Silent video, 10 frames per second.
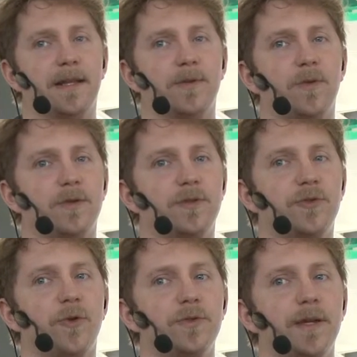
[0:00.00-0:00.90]
that I call the
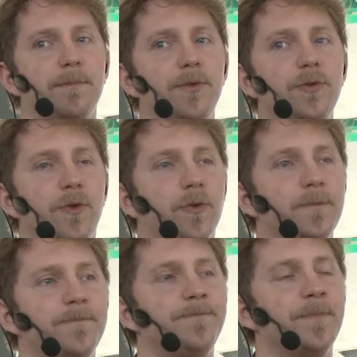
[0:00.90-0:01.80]
Trojan
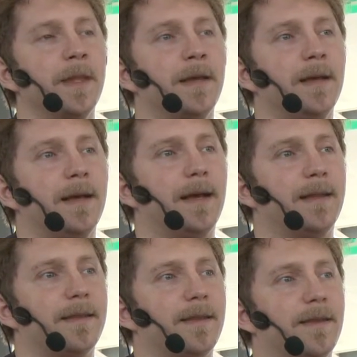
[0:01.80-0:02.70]
Bureau.
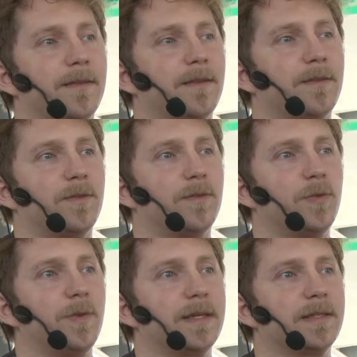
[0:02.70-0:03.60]
And uh,
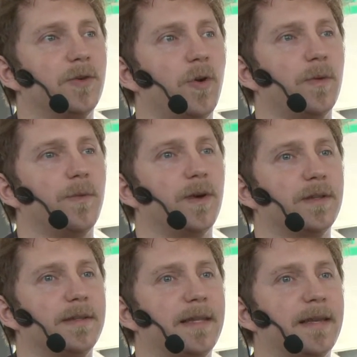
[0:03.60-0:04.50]
two weeks ago, we were
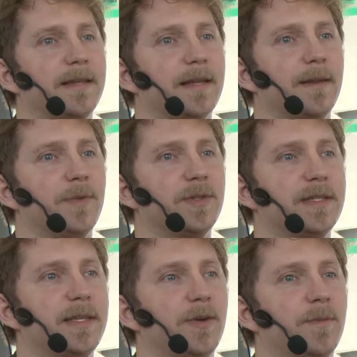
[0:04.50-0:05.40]
at the Technical
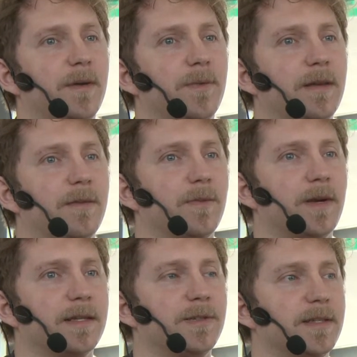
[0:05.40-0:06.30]
Museum and we were
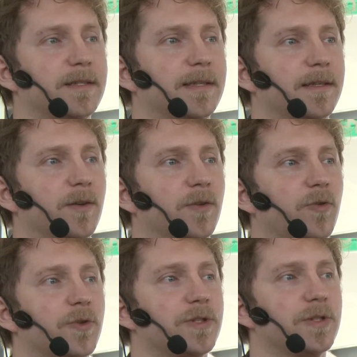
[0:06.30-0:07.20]
actually sitting
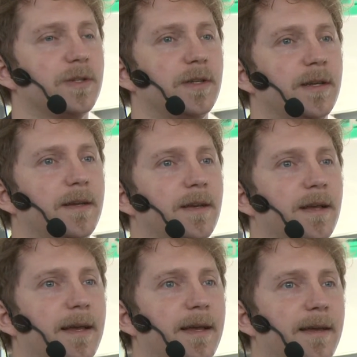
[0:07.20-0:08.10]
across
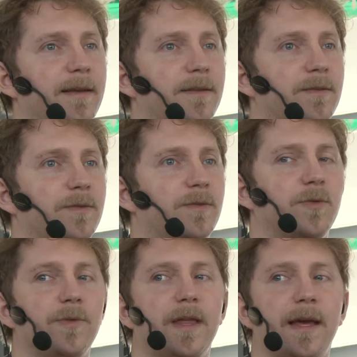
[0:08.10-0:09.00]
uh,
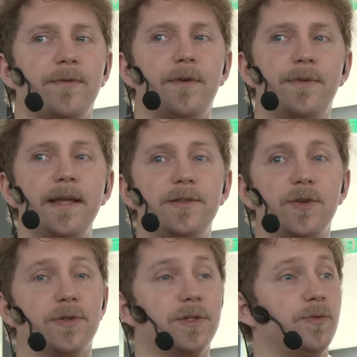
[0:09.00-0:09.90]
to their
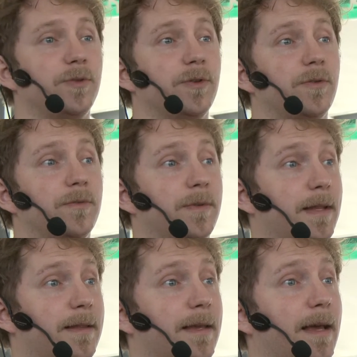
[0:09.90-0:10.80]
radio studio
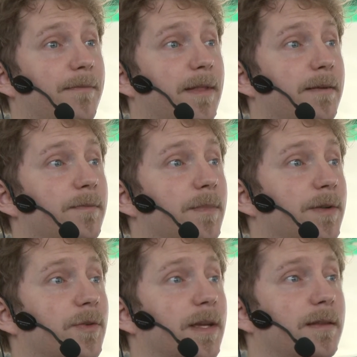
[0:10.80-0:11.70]
that they have there,
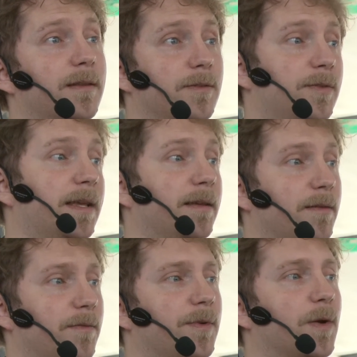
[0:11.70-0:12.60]
where you can today
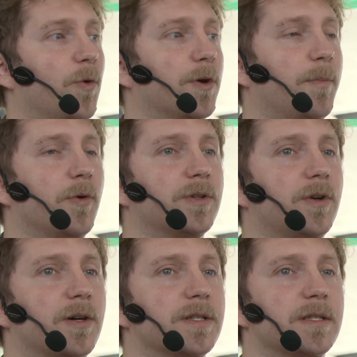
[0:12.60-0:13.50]
record
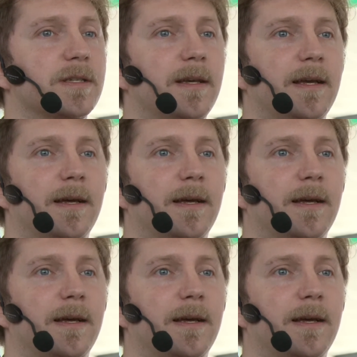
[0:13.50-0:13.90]
podcasts,